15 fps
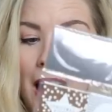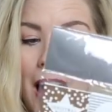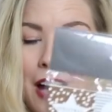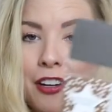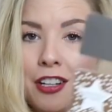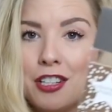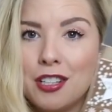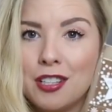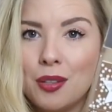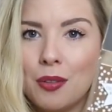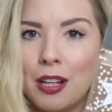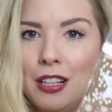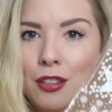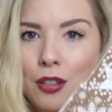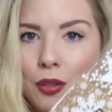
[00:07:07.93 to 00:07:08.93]
And I just thought
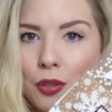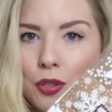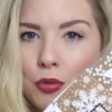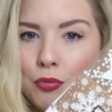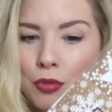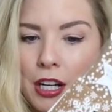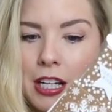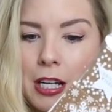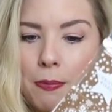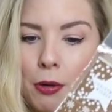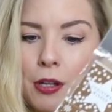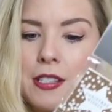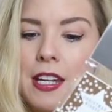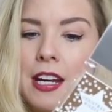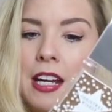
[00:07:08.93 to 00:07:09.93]
they looked really
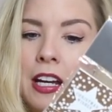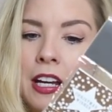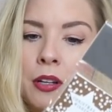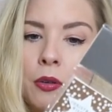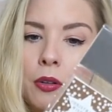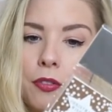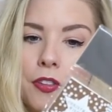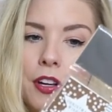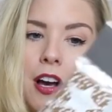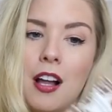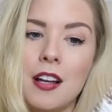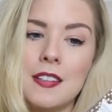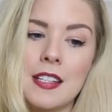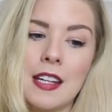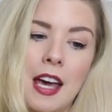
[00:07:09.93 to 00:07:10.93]
pretty in all of the
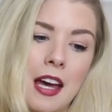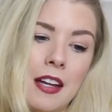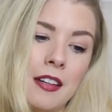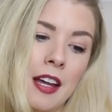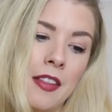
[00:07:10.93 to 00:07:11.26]
colours again.